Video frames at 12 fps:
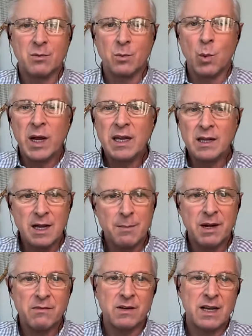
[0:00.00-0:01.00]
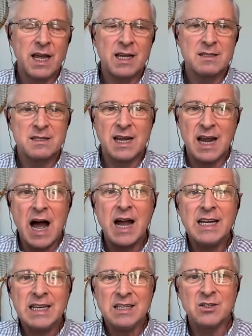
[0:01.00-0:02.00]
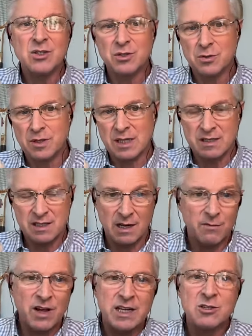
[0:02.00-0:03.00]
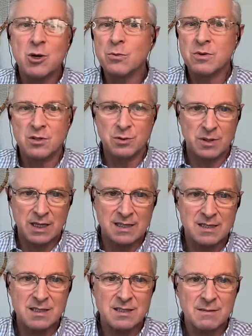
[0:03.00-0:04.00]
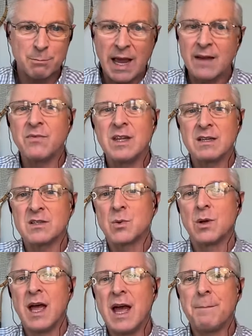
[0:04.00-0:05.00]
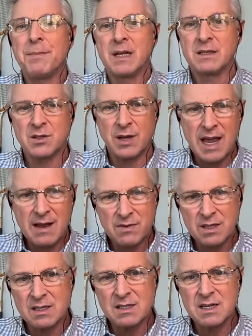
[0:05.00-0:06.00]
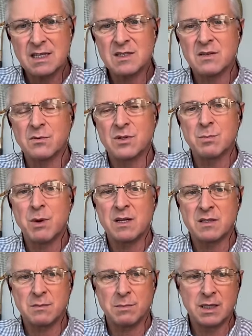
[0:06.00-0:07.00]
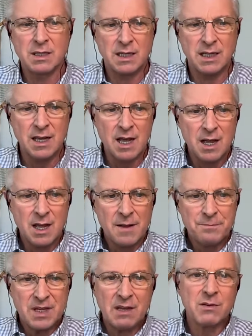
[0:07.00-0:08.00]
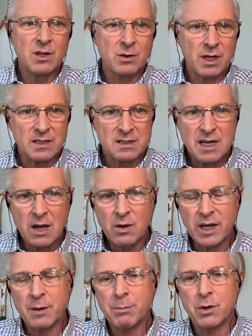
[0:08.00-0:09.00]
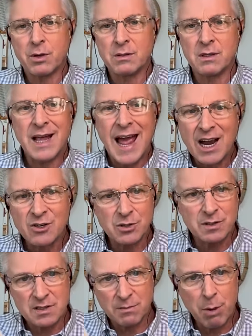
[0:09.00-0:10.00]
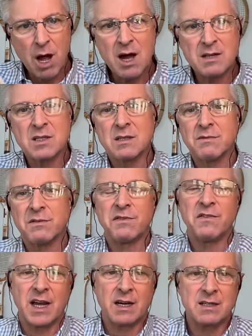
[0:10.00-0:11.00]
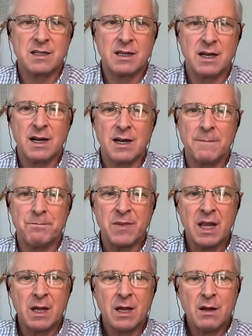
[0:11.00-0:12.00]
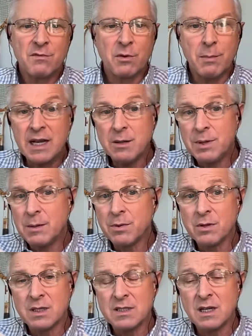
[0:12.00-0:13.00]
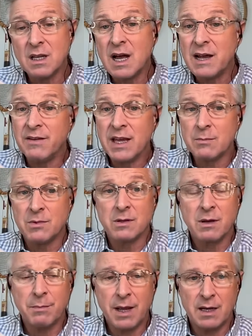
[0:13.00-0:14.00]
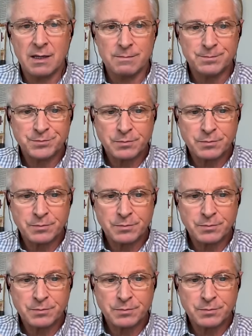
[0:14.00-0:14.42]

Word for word: Waking up every day and say, I need to do this. And if I don't do this, bad things will happen. So having this sense of responsibility, even though it can sound like a burden, actually is a positive effect. For many people, it's a live animal companion.